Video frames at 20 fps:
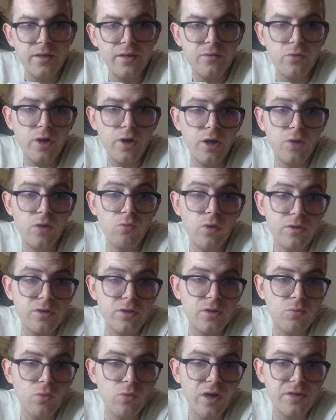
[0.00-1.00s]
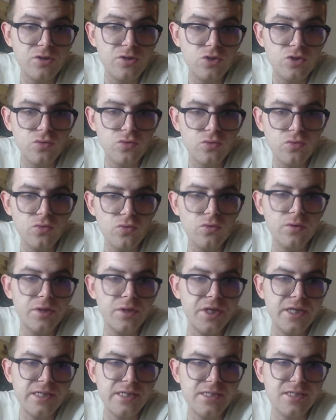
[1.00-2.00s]
What white should do
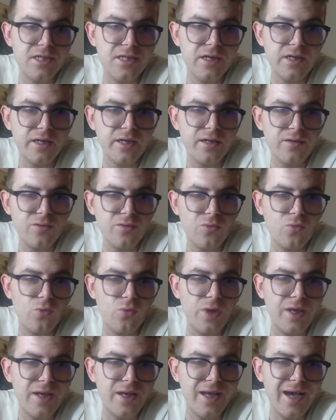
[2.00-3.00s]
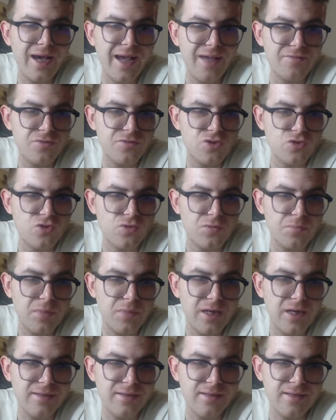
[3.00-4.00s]
is queen f2,
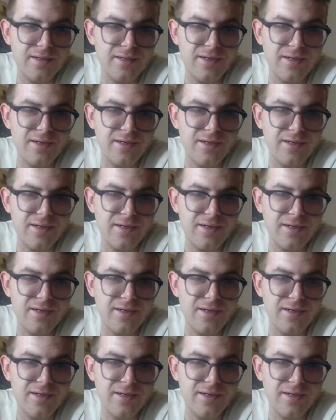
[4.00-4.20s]
but